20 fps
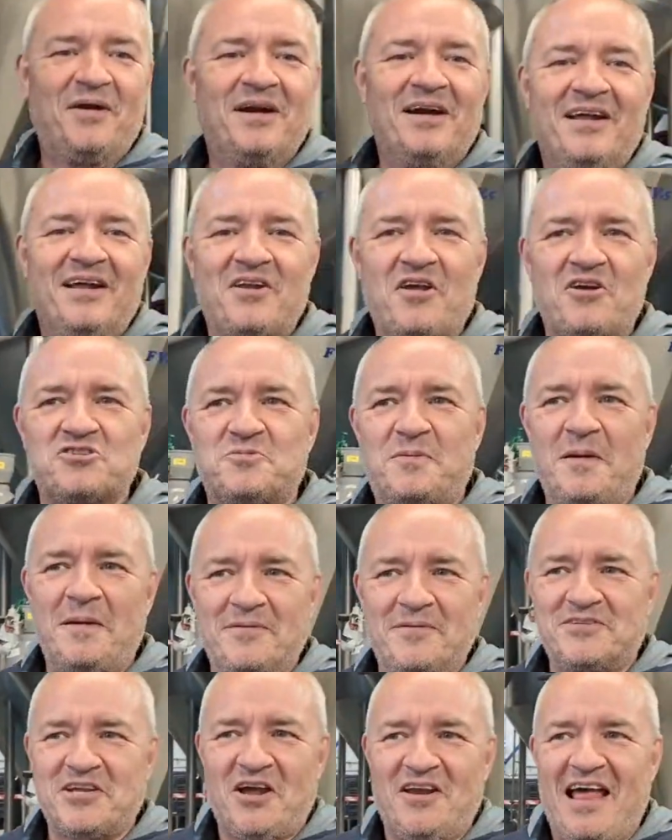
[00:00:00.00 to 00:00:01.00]
lots of people
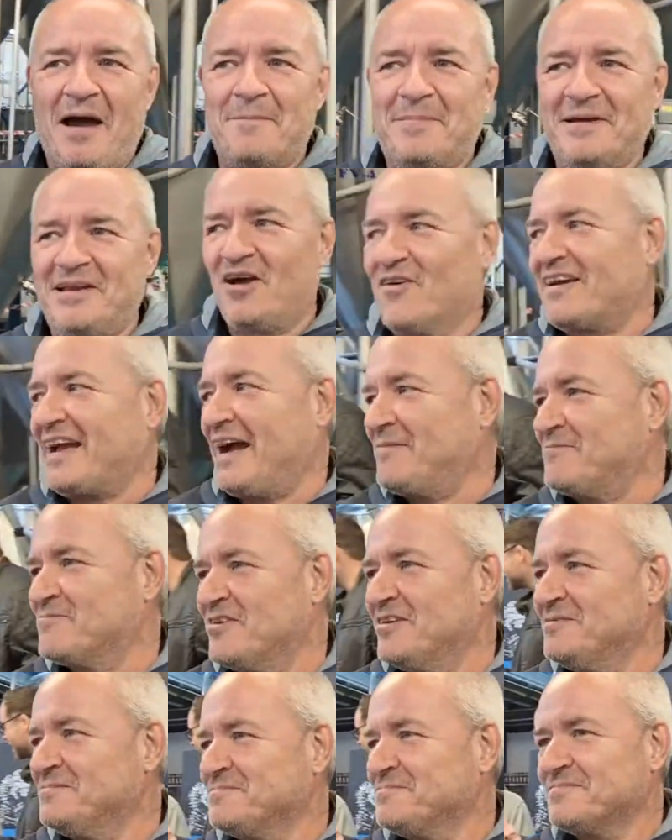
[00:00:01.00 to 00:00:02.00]
don't like being on camera.
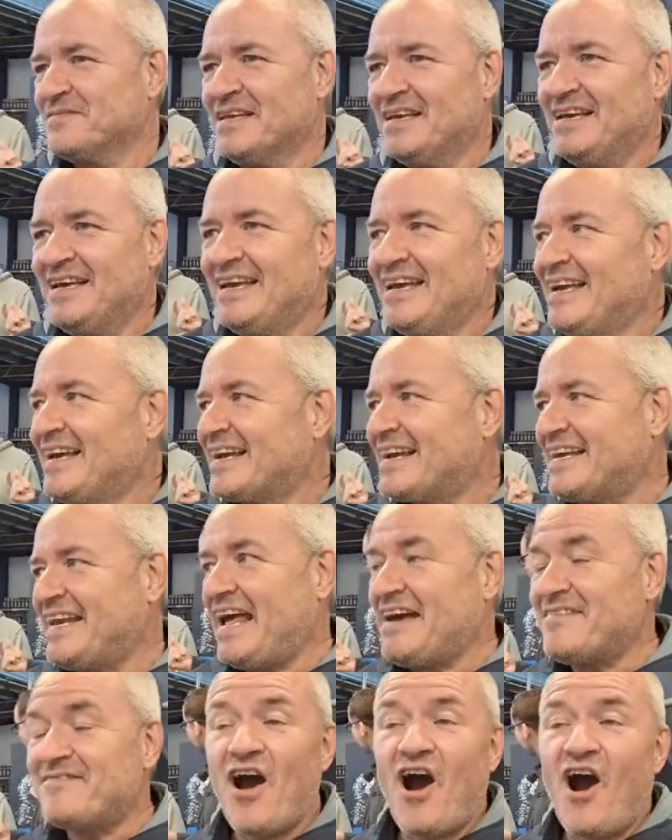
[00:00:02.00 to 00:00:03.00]
Can I have
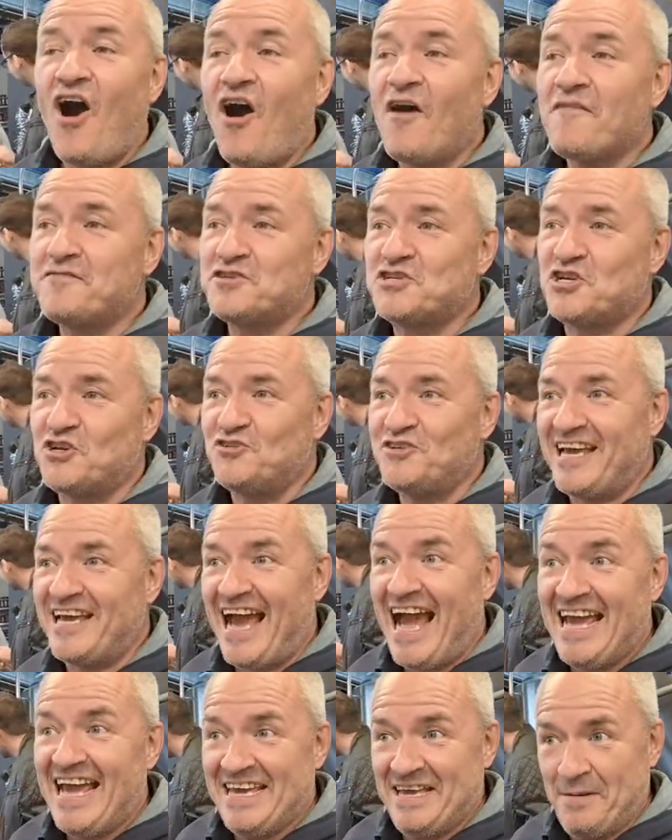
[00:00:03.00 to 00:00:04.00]
a half a junior
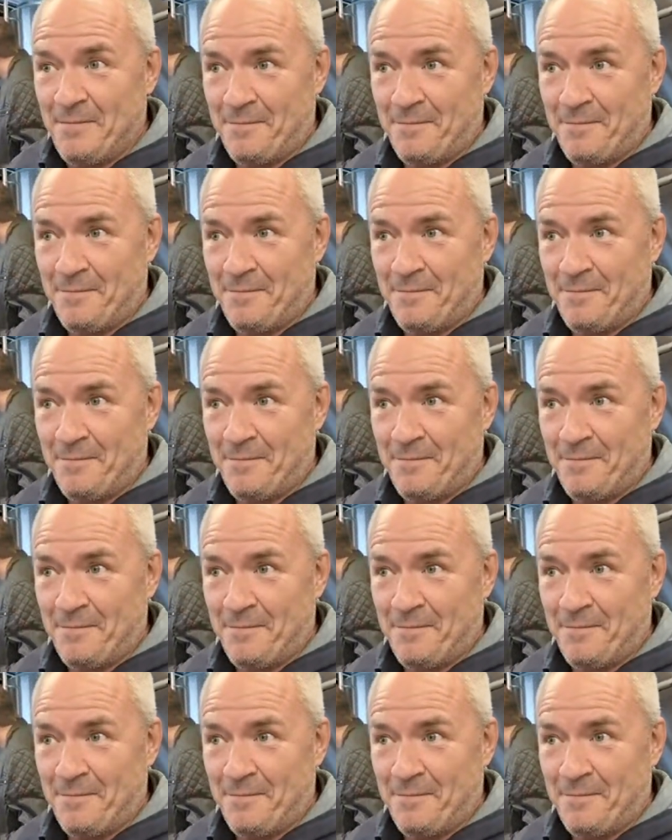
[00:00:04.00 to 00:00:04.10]
8?